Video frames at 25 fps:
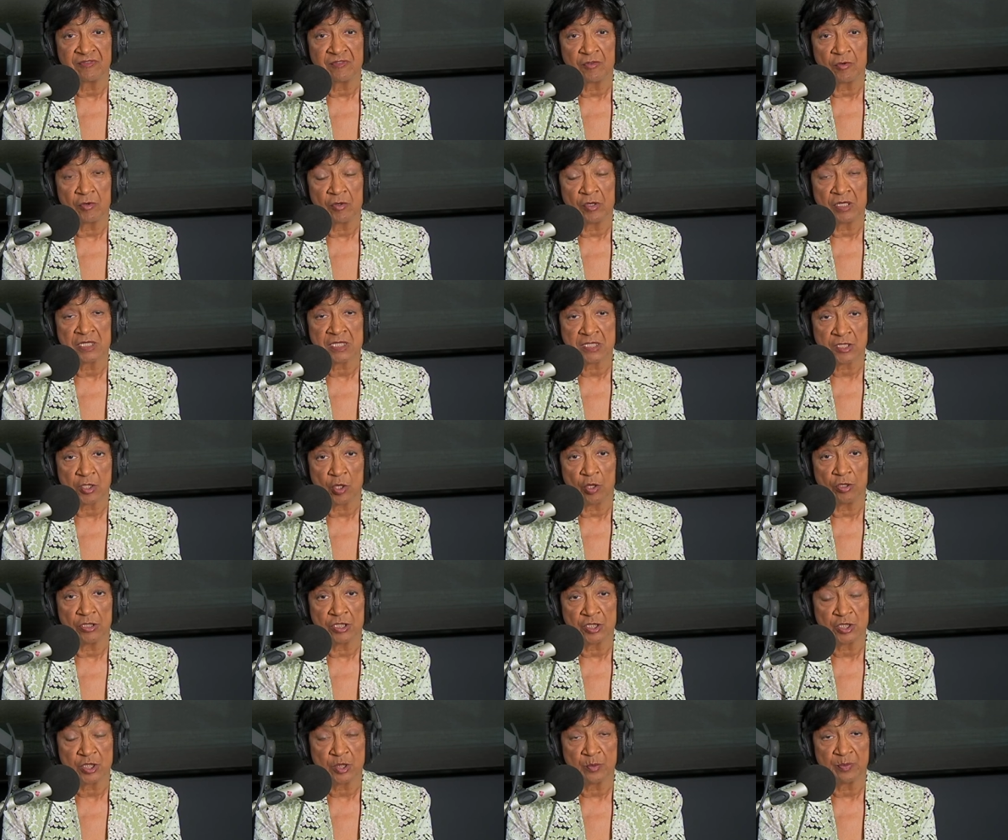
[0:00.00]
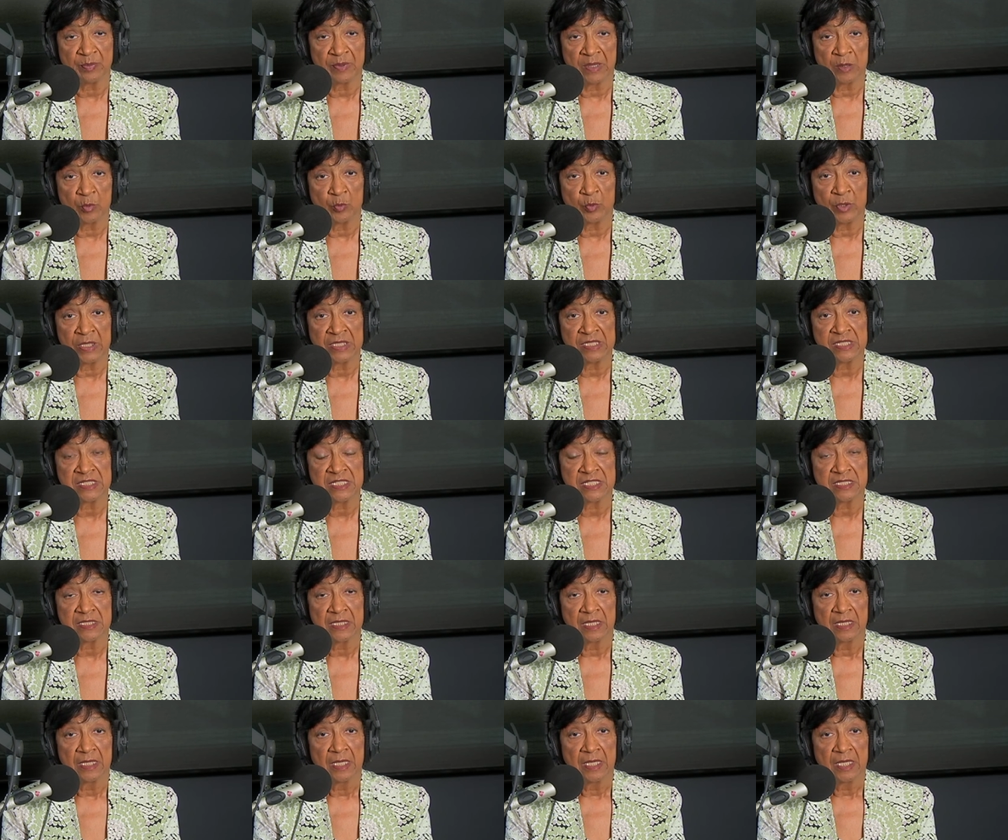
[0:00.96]
for a scholarship and went
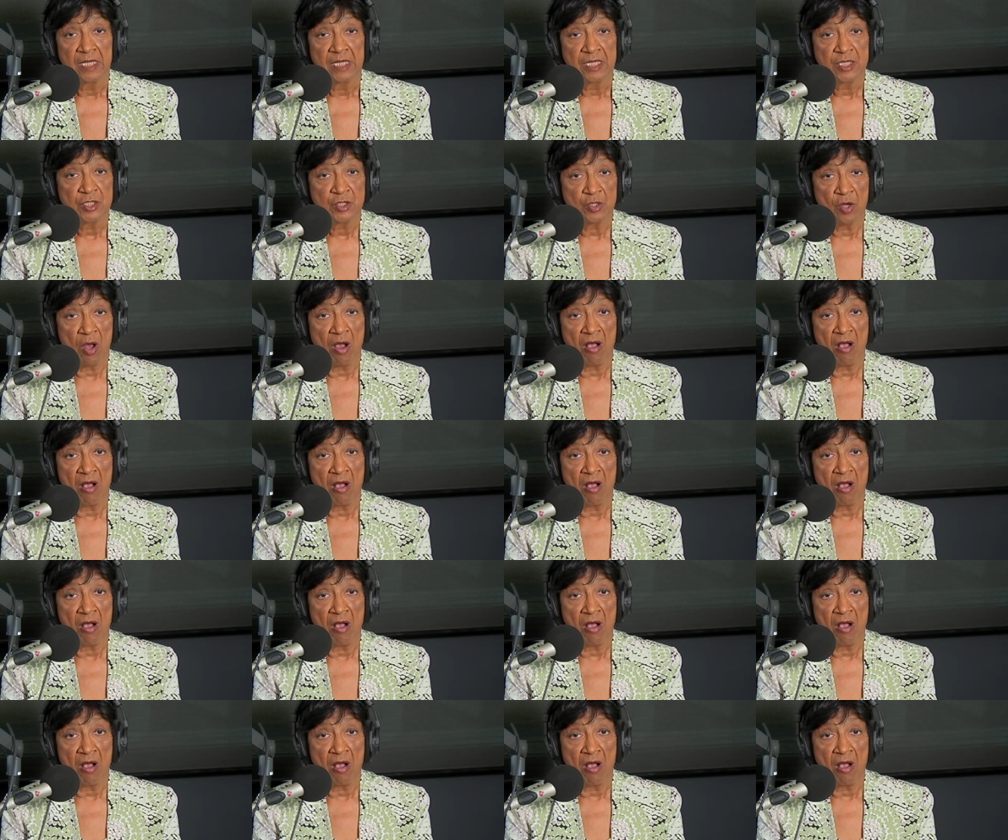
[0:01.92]
to